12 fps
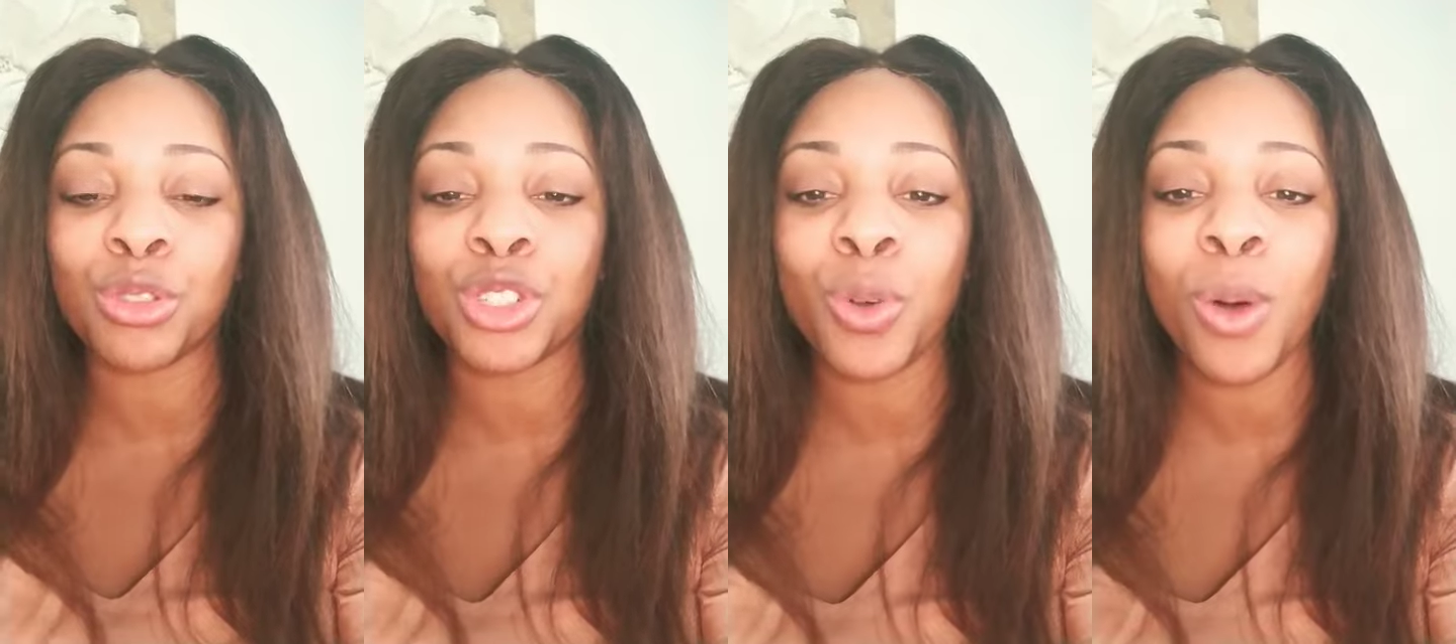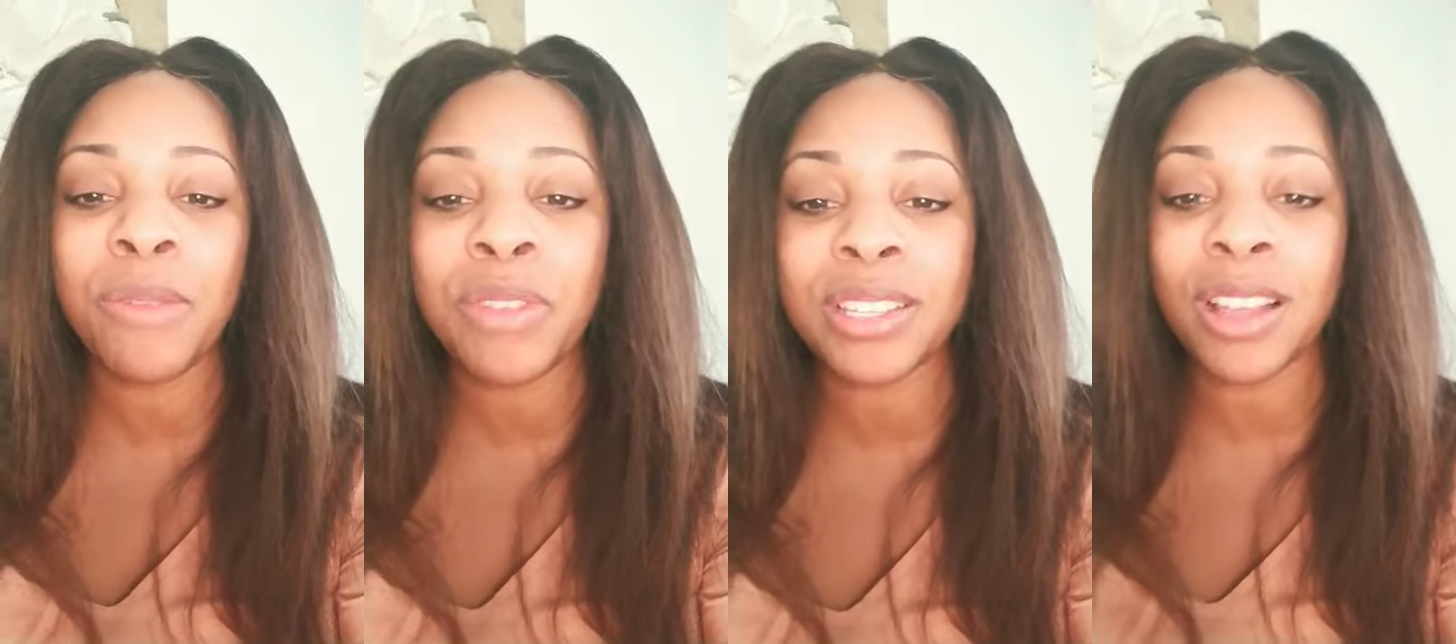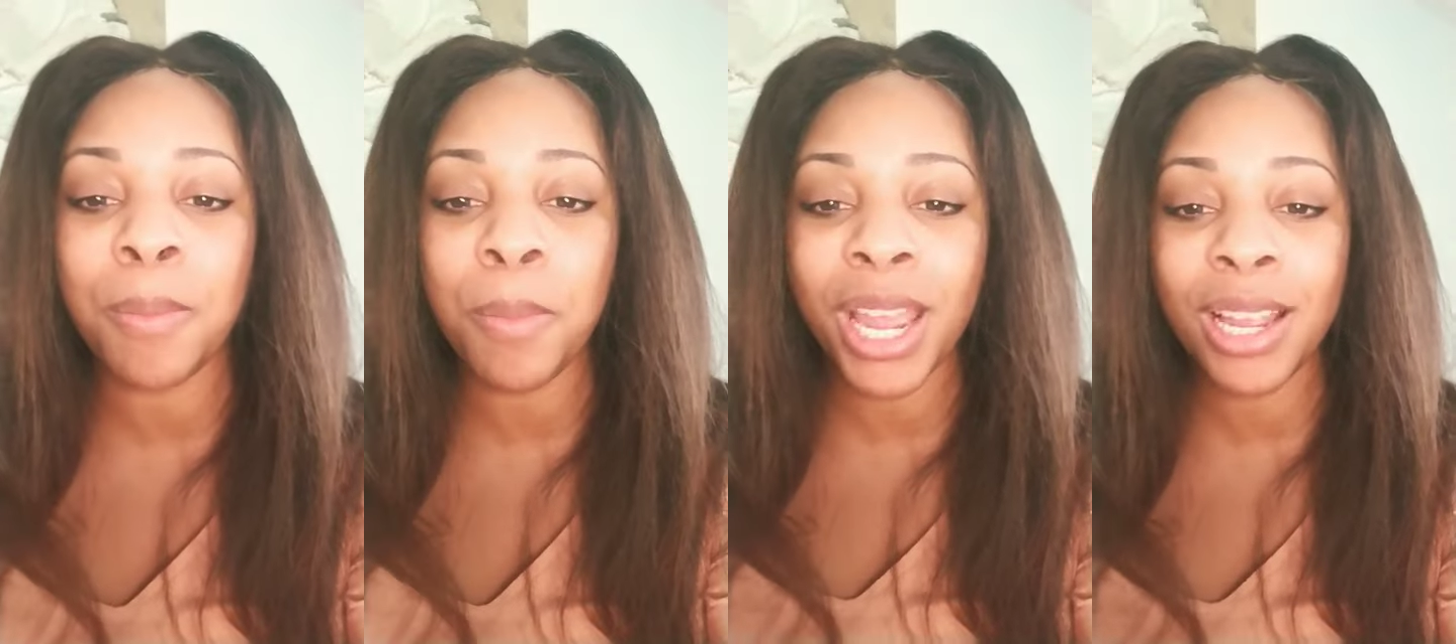join this
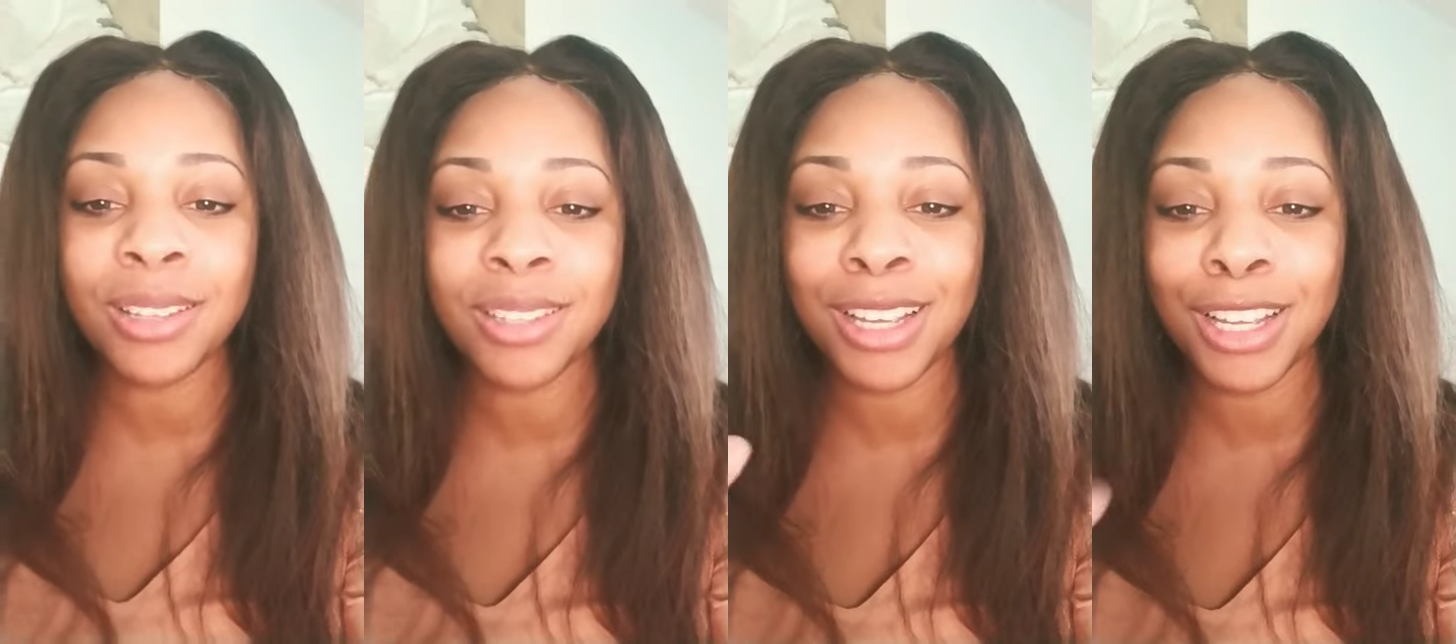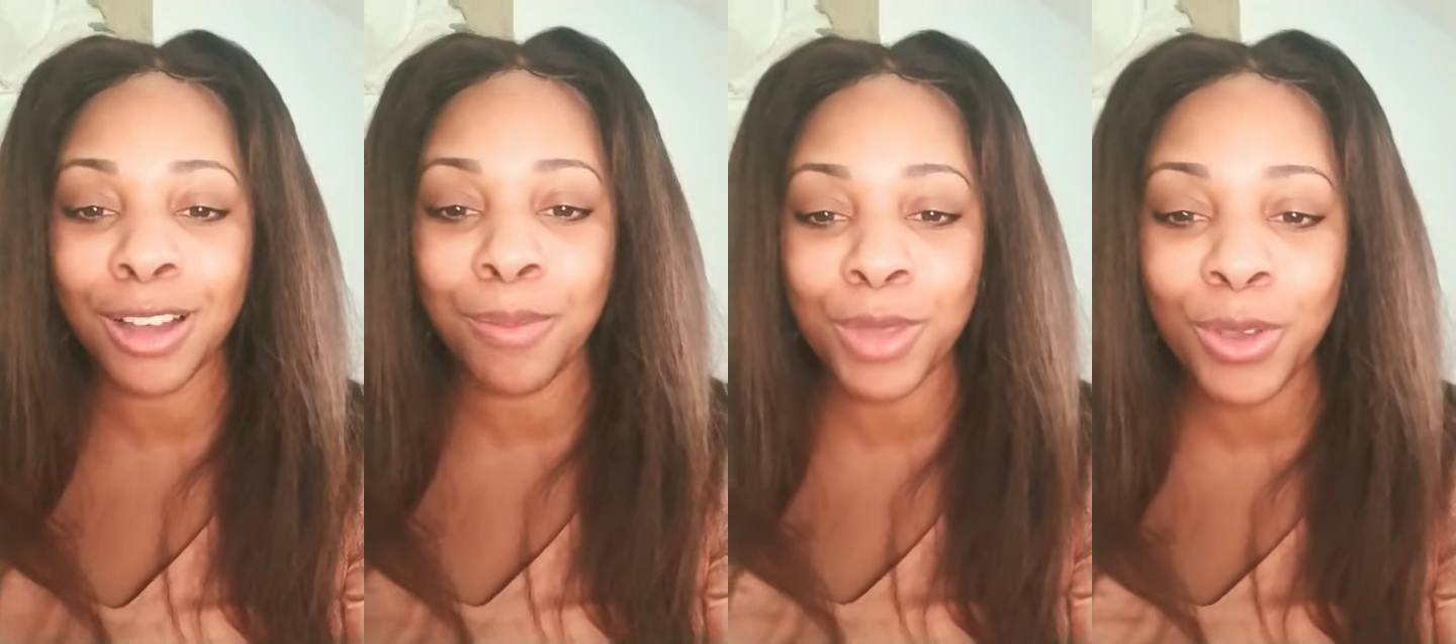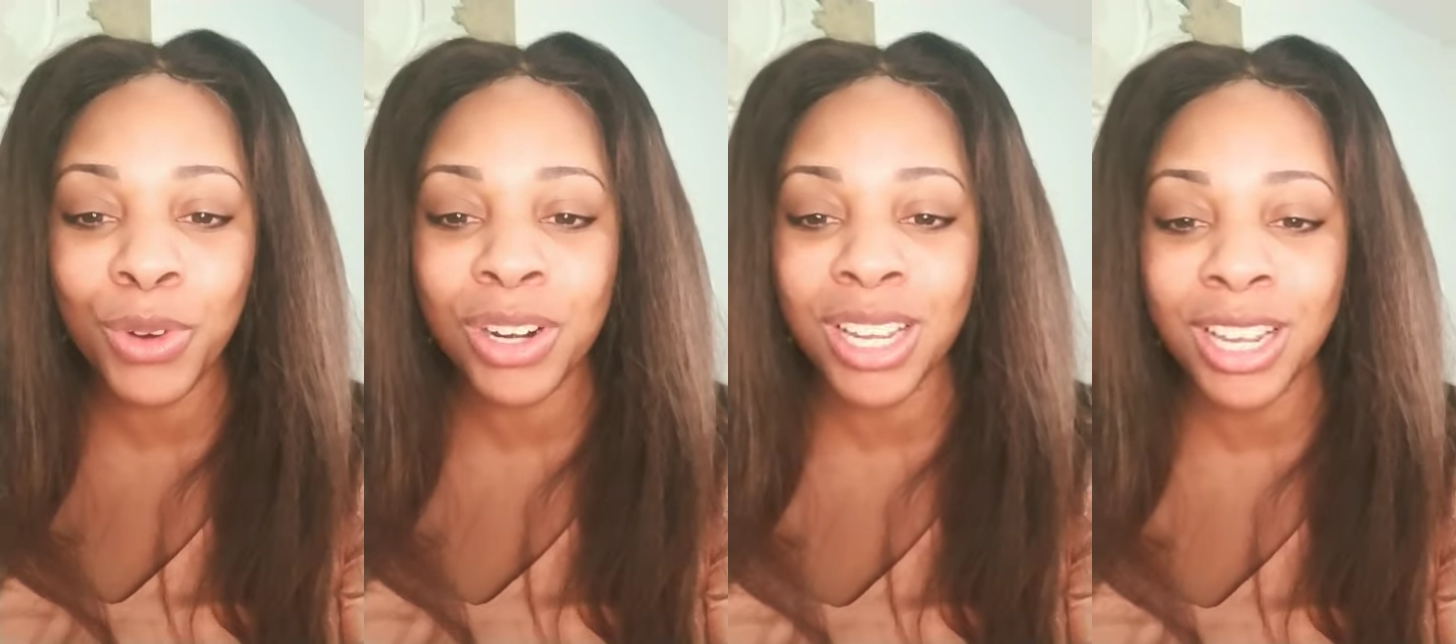amazing
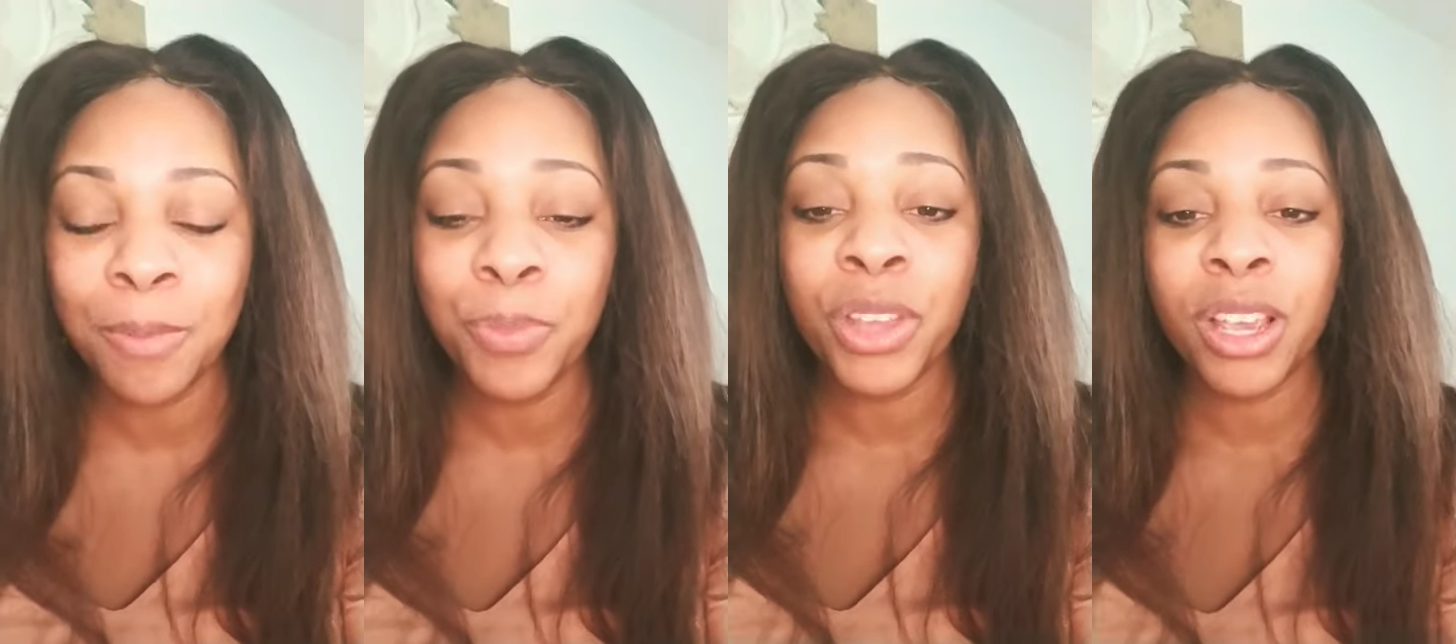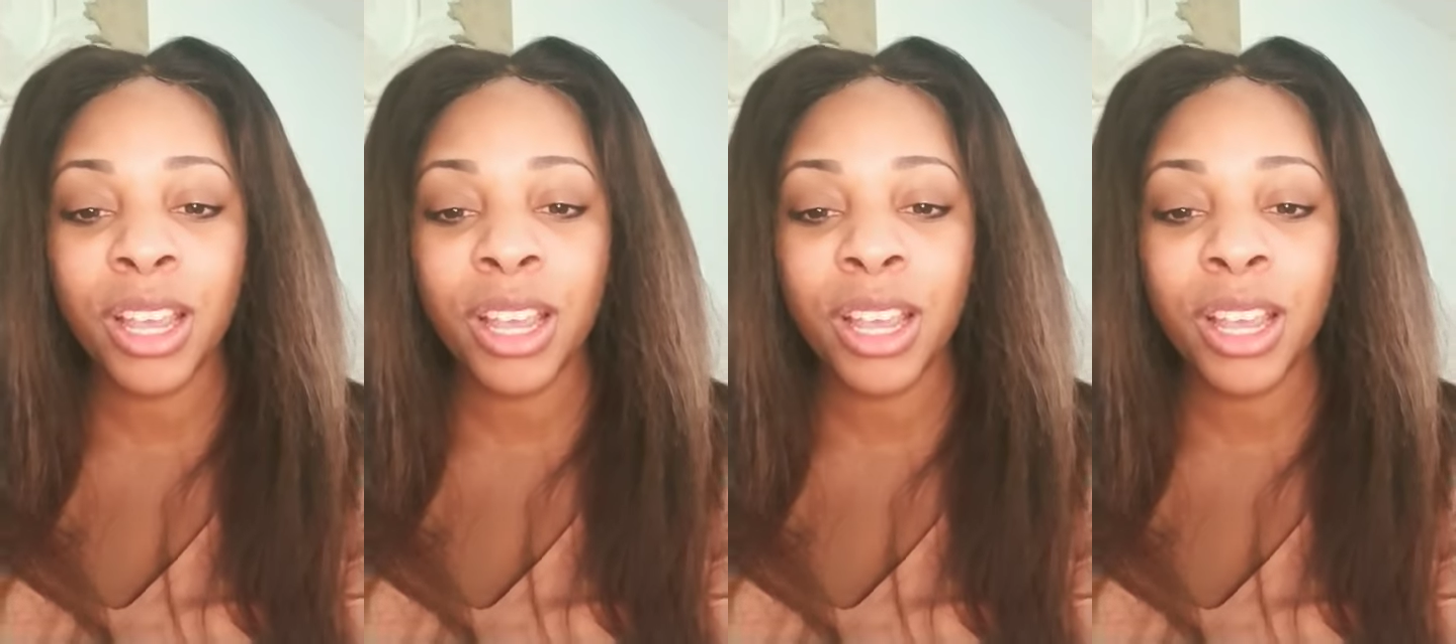community.